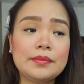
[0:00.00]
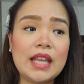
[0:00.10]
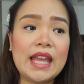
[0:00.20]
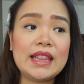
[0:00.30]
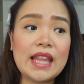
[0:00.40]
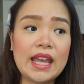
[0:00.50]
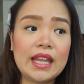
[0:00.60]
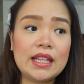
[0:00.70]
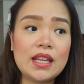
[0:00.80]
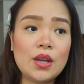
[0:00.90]
And
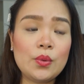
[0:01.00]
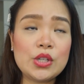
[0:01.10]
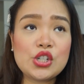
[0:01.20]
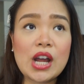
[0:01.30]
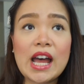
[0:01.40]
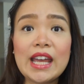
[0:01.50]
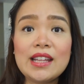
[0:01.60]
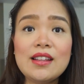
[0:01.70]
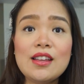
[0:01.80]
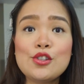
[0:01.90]
then we
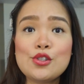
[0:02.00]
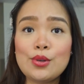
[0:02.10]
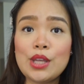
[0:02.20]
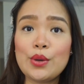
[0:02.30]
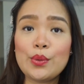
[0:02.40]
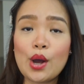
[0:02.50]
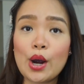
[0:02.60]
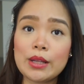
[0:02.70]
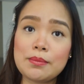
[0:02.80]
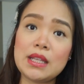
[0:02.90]
tried to hear the
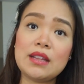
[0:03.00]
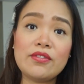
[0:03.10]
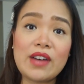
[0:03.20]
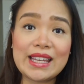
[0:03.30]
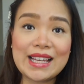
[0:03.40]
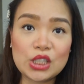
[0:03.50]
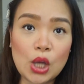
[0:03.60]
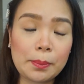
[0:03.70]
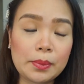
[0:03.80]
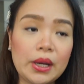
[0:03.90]
heartbeat via
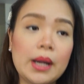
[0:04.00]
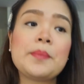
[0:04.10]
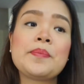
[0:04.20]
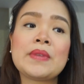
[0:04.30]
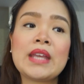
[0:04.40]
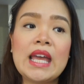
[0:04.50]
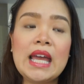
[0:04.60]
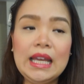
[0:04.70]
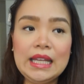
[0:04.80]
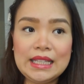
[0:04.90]
Doppler.
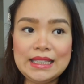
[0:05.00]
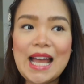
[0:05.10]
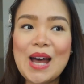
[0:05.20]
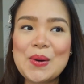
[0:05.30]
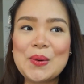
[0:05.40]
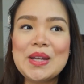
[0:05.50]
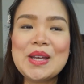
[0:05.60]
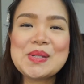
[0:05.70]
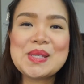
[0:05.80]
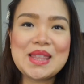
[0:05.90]
Now,
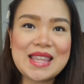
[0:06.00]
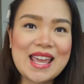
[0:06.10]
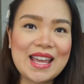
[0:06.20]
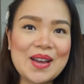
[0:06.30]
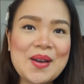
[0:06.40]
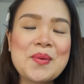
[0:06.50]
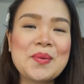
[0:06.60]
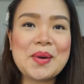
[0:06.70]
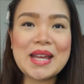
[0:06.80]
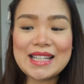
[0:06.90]
here's the thing.
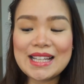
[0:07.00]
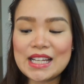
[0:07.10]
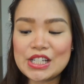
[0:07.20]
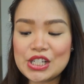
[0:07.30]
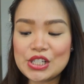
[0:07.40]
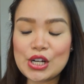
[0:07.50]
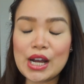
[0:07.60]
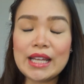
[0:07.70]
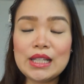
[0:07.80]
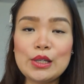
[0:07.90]
When she
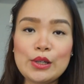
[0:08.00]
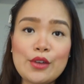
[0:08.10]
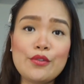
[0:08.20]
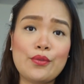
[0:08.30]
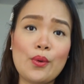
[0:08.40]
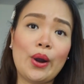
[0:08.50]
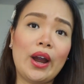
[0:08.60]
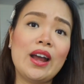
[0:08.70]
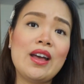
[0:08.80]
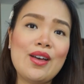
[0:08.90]
tried looking
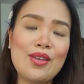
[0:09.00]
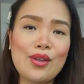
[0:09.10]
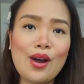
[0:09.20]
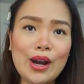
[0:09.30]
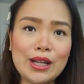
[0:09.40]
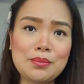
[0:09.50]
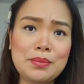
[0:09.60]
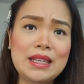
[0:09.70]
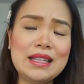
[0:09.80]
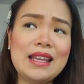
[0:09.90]
for the
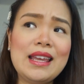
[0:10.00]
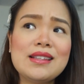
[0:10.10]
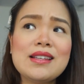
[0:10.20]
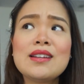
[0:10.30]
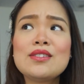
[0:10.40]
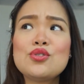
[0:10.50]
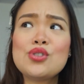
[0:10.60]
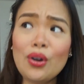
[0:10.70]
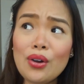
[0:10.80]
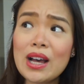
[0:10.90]
heartbeat, it
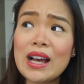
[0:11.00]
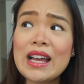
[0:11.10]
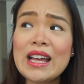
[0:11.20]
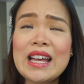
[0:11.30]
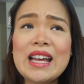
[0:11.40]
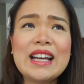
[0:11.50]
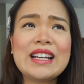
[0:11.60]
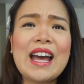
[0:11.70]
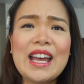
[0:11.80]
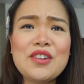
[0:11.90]
took
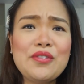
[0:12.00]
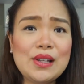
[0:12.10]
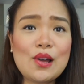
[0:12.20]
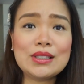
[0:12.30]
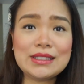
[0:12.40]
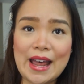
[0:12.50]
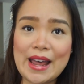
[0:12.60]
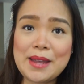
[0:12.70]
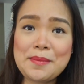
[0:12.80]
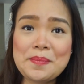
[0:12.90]
kind of a long
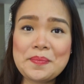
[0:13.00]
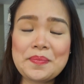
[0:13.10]
time.